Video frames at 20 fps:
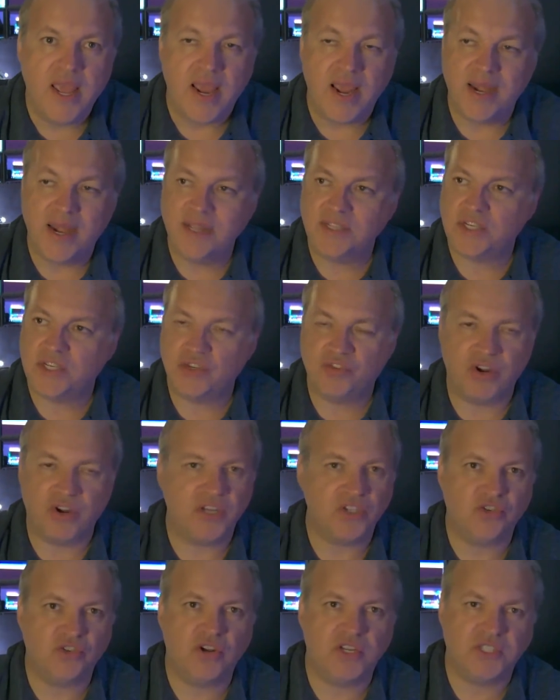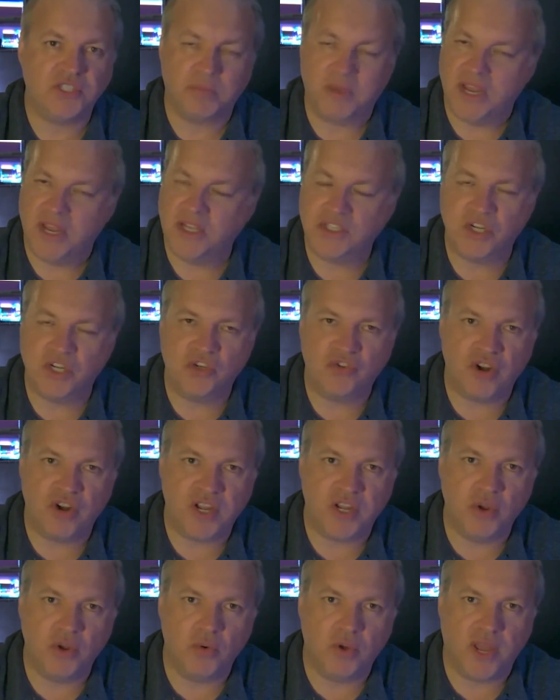It is a trick, trust me, it's a
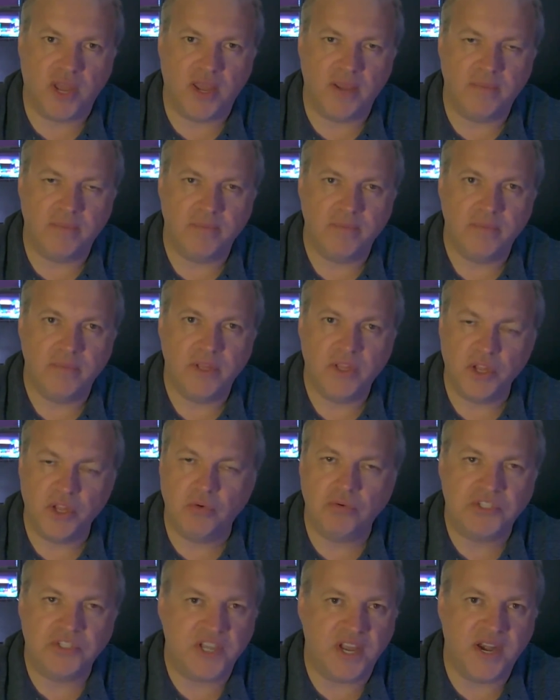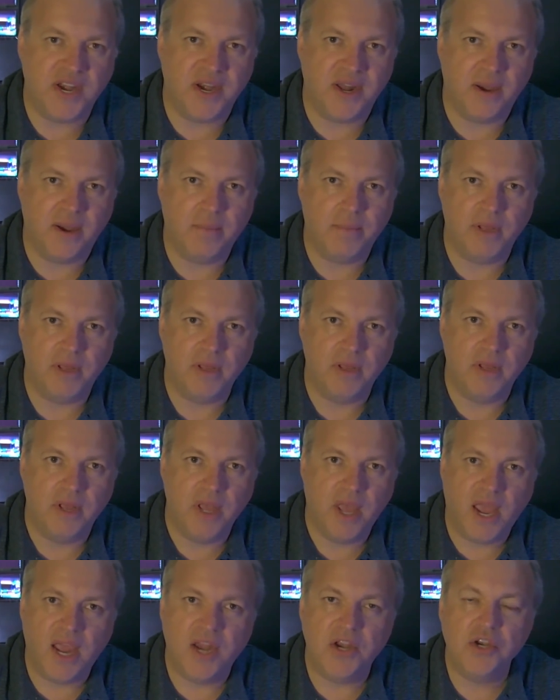trick you'll get, you'll set it up,
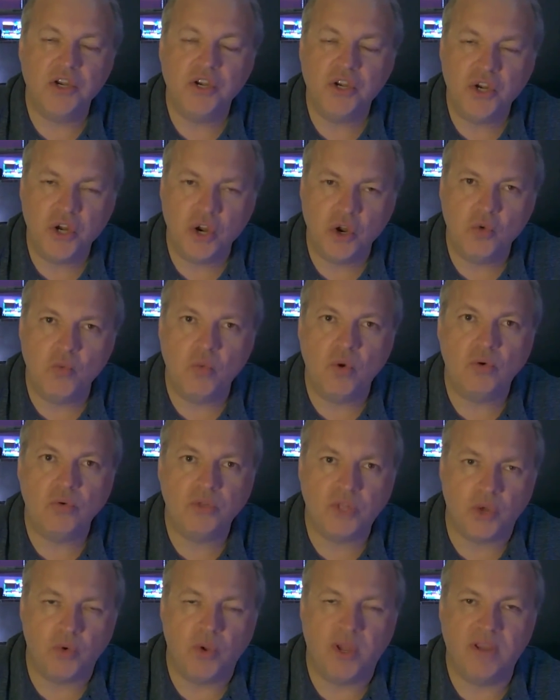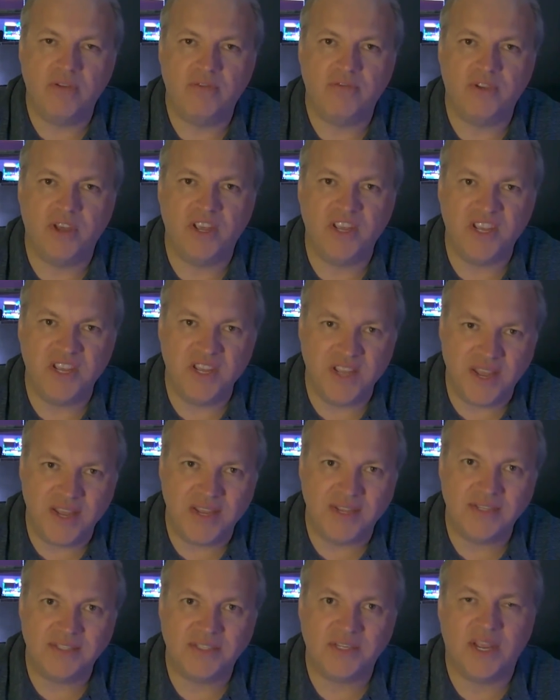and you will do it for
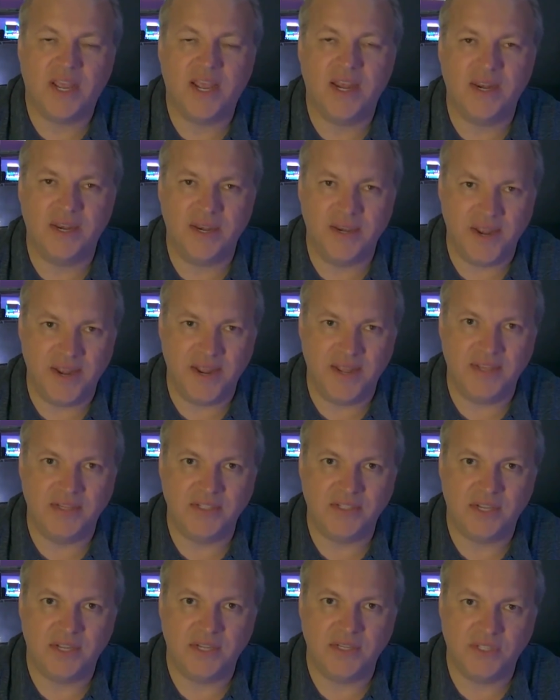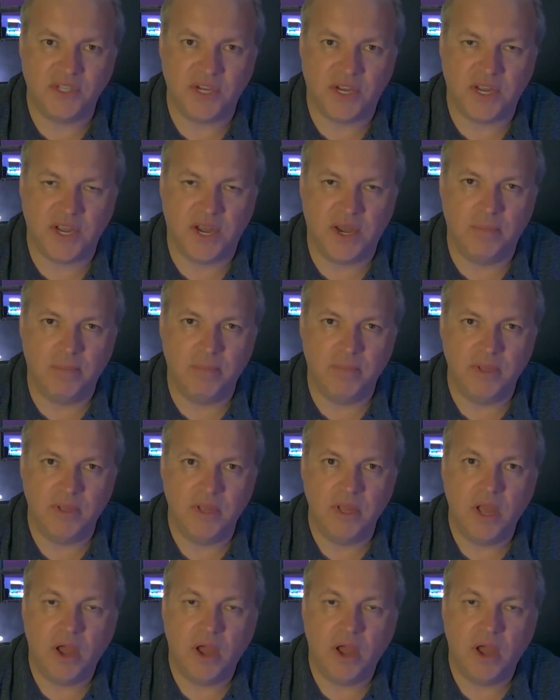years and years to come.